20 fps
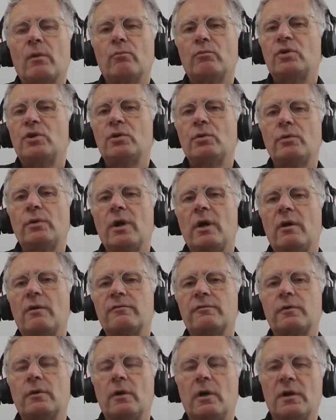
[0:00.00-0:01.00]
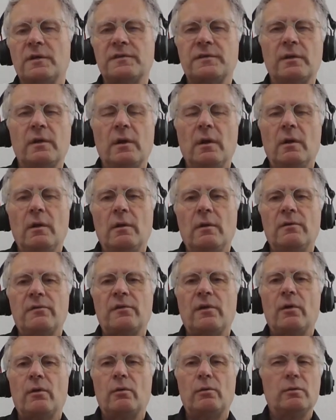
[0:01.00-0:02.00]
Tuner, of course.
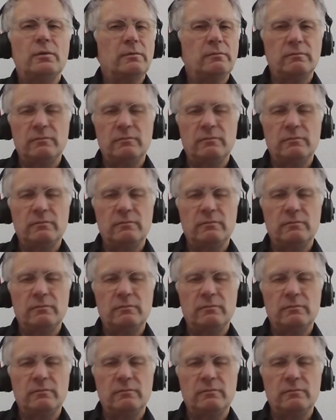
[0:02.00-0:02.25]
So